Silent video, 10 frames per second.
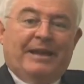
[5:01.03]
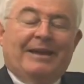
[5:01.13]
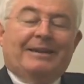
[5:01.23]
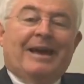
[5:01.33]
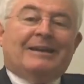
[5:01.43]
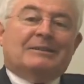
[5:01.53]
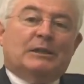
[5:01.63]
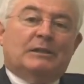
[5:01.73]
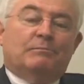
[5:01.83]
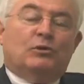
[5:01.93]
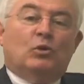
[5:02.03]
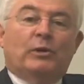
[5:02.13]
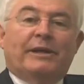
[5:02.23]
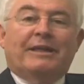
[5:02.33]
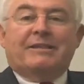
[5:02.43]
an uncle
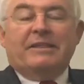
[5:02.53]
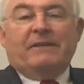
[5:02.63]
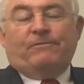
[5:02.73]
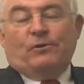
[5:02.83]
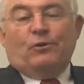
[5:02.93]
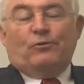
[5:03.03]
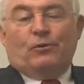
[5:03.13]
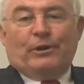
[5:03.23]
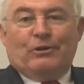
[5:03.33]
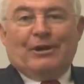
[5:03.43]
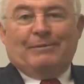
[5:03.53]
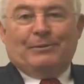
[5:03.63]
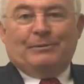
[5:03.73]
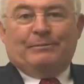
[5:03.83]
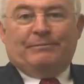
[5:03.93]
employing his nephews, for
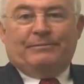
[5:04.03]
example.